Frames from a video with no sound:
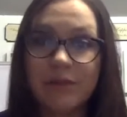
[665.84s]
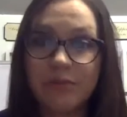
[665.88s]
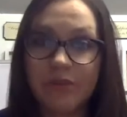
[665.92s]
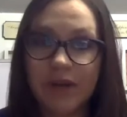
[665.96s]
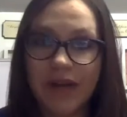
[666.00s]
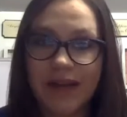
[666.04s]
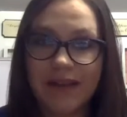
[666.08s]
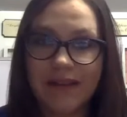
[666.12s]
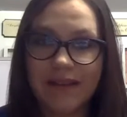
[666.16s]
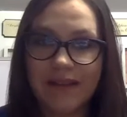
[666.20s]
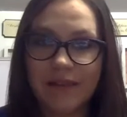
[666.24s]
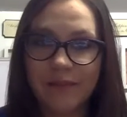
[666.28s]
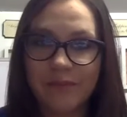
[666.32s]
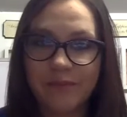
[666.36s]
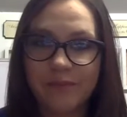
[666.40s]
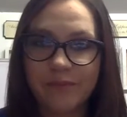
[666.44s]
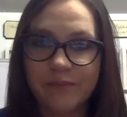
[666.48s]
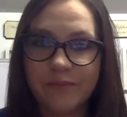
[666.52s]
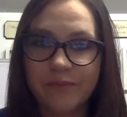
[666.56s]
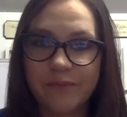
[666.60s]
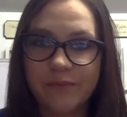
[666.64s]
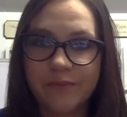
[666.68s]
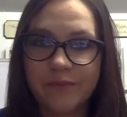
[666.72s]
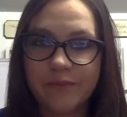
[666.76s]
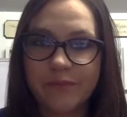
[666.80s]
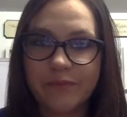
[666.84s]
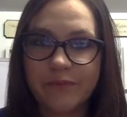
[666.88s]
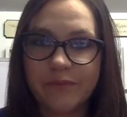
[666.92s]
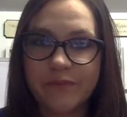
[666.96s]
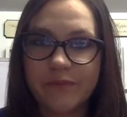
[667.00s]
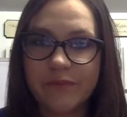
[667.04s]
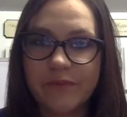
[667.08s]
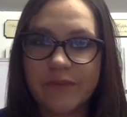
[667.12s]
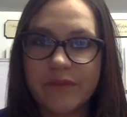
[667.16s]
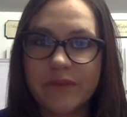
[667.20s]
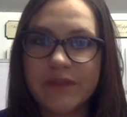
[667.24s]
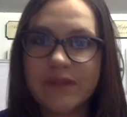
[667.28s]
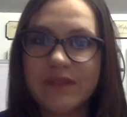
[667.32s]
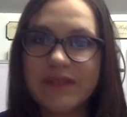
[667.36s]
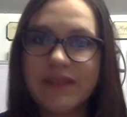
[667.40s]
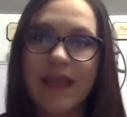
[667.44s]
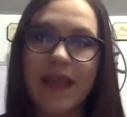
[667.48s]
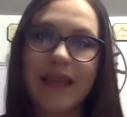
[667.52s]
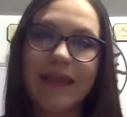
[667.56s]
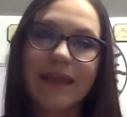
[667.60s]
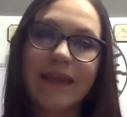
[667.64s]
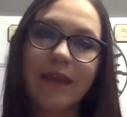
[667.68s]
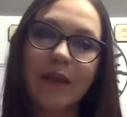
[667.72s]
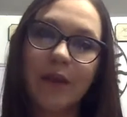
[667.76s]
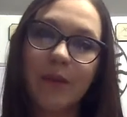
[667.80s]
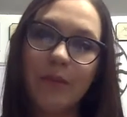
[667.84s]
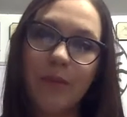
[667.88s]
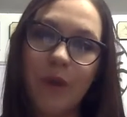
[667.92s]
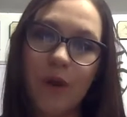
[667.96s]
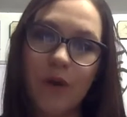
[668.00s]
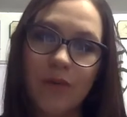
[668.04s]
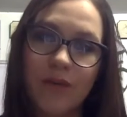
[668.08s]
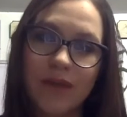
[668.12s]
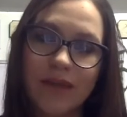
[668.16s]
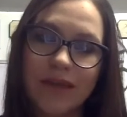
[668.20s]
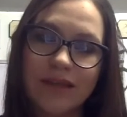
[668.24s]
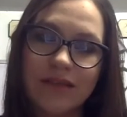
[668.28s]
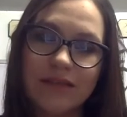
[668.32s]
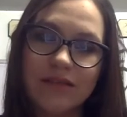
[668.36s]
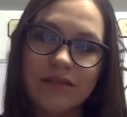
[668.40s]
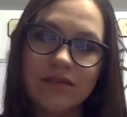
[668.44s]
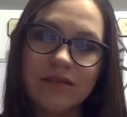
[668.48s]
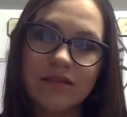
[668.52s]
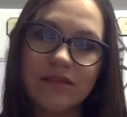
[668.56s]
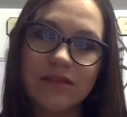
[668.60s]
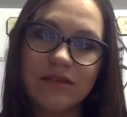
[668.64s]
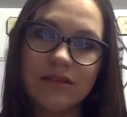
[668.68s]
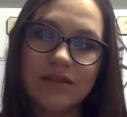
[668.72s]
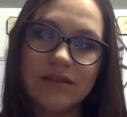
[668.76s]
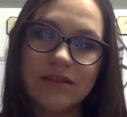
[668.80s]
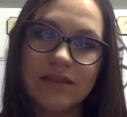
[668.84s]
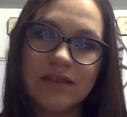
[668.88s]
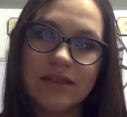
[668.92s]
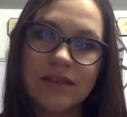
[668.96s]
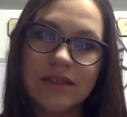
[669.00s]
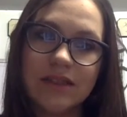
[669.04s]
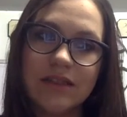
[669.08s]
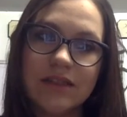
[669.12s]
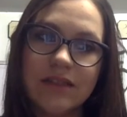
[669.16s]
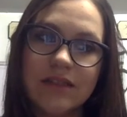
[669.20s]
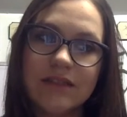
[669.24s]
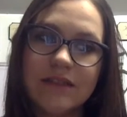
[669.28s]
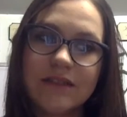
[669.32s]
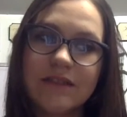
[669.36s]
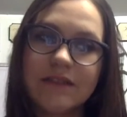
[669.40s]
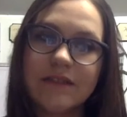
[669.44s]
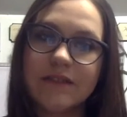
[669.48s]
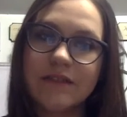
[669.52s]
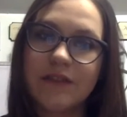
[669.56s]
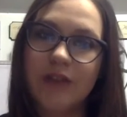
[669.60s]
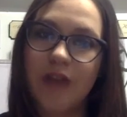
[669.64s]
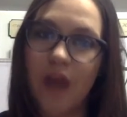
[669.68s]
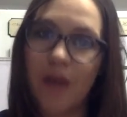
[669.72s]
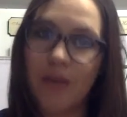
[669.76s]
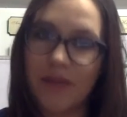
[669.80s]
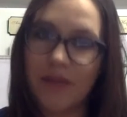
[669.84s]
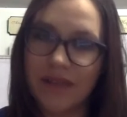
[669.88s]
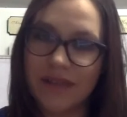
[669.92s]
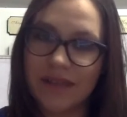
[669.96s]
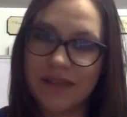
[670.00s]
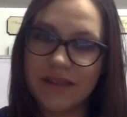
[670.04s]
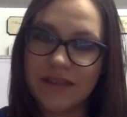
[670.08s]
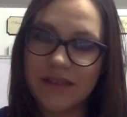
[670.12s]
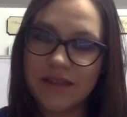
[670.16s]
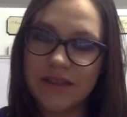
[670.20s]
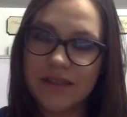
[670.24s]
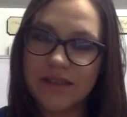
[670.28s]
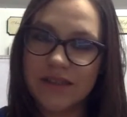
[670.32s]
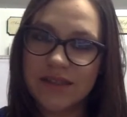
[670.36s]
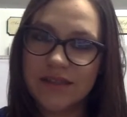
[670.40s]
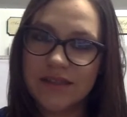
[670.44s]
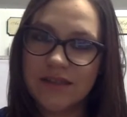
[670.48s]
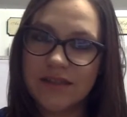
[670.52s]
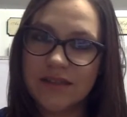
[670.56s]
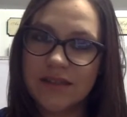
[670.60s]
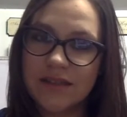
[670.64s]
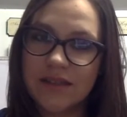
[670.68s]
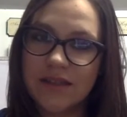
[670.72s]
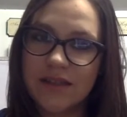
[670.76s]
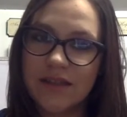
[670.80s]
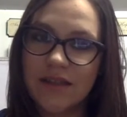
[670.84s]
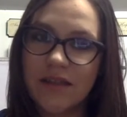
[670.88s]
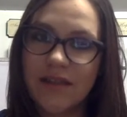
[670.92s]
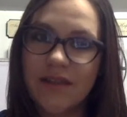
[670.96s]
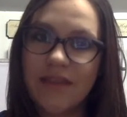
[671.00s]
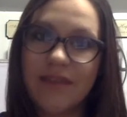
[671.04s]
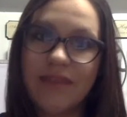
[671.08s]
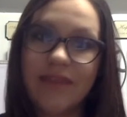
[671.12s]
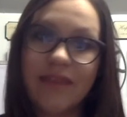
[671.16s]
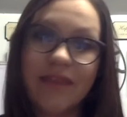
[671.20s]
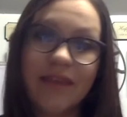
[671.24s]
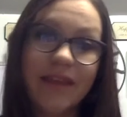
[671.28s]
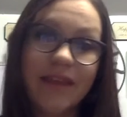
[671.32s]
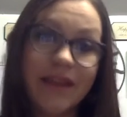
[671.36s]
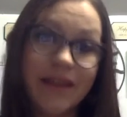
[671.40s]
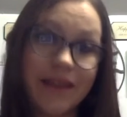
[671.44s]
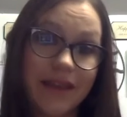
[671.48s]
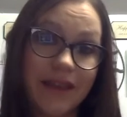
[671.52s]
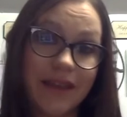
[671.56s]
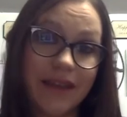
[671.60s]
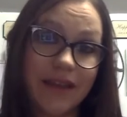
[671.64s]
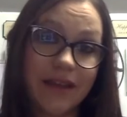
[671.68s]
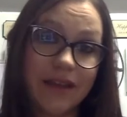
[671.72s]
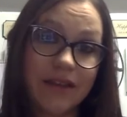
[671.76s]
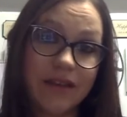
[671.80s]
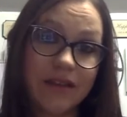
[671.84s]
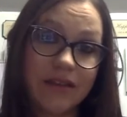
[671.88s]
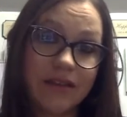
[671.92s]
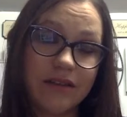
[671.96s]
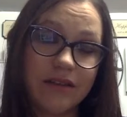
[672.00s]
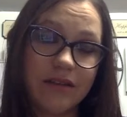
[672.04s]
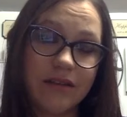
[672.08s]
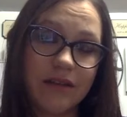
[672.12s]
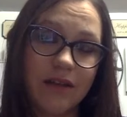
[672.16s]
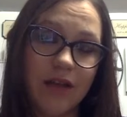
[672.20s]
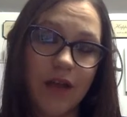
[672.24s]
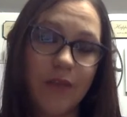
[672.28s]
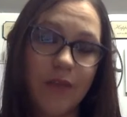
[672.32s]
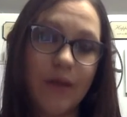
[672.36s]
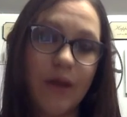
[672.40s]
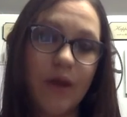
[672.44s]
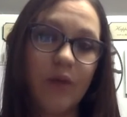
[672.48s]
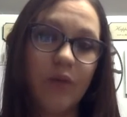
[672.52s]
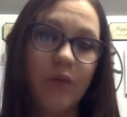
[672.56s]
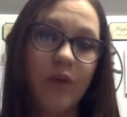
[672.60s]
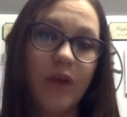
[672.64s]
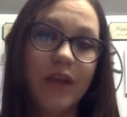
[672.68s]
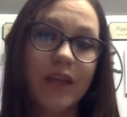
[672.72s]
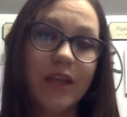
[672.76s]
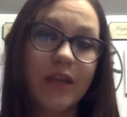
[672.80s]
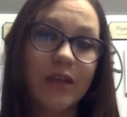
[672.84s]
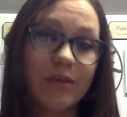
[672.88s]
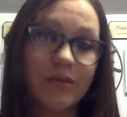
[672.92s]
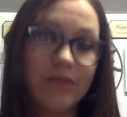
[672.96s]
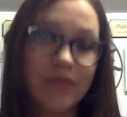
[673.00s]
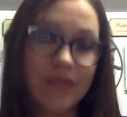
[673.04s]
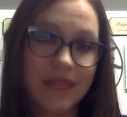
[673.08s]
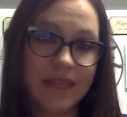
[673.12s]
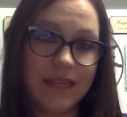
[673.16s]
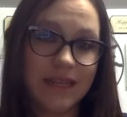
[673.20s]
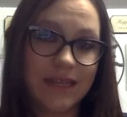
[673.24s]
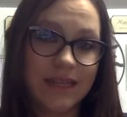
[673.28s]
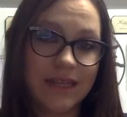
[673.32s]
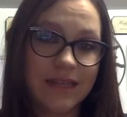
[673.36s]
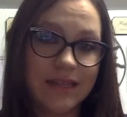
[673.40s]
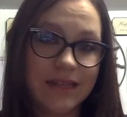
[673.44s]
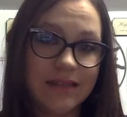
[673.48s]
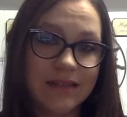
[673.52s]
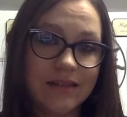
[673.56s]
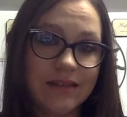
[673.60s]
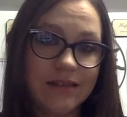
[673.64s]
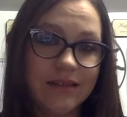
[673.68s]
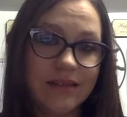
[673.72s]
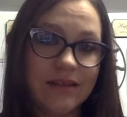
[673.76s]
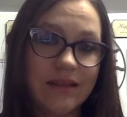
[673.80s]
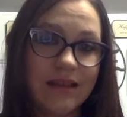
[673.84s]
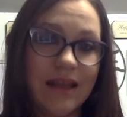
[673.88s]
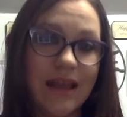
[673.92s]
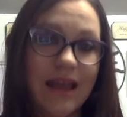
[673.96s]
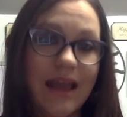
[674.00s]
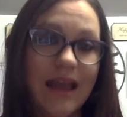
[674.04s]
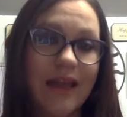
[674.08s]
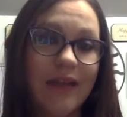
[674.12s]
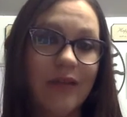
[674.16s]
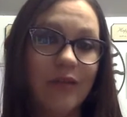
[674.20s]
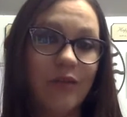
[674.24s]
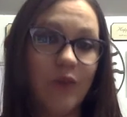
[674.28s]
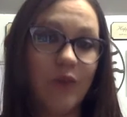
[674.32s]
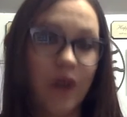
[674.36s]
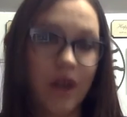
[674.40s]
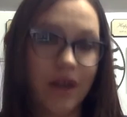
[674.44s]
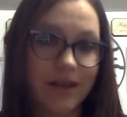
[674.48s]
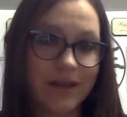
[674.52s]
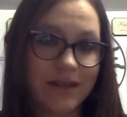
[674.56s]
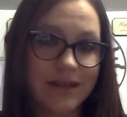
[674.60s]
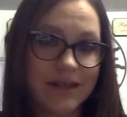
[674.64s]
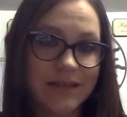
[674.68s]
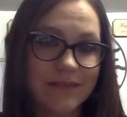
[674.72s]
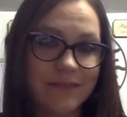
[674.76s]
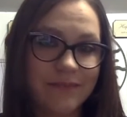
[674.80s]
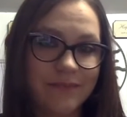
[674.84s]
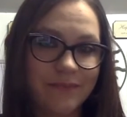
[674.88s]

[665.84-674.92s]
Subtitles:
a breath, taking a moment, stopping, thinking about what you need and want,